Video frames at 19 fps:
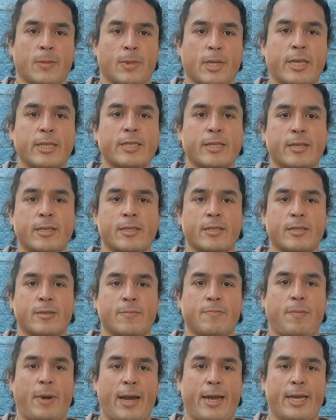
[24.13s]
This is
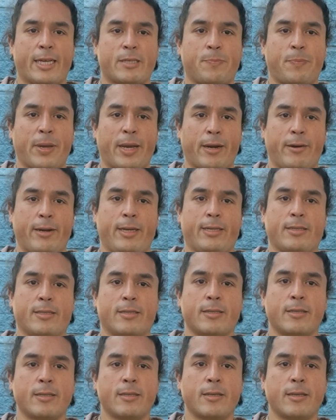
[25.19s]
my
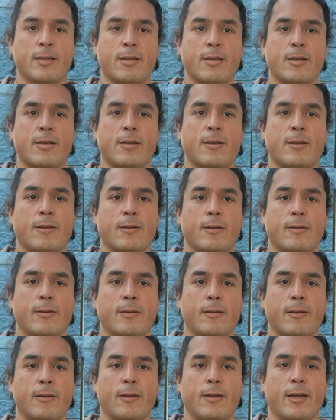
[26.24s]
experience
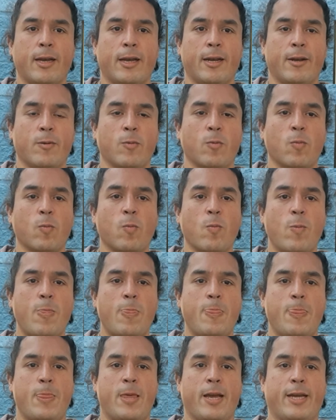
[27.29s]
in
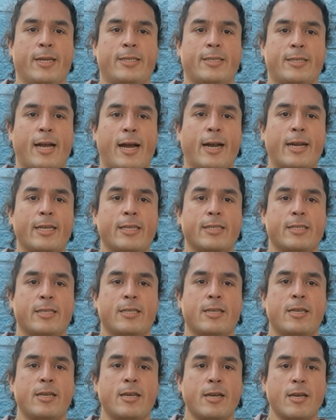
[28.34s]
the studies
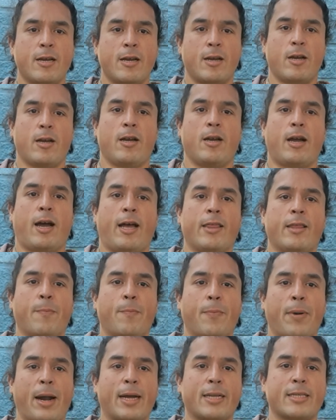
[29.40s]
and the
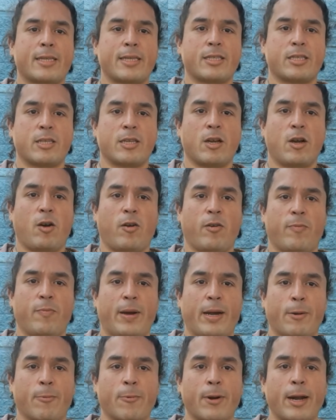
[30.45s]
practice of
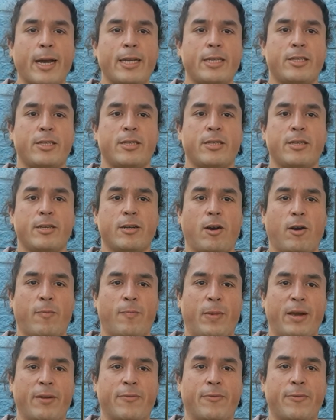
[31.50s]
my rage, of
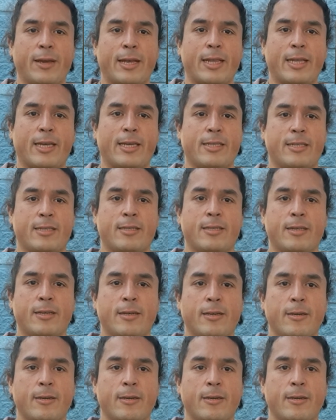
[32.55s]
my feelings,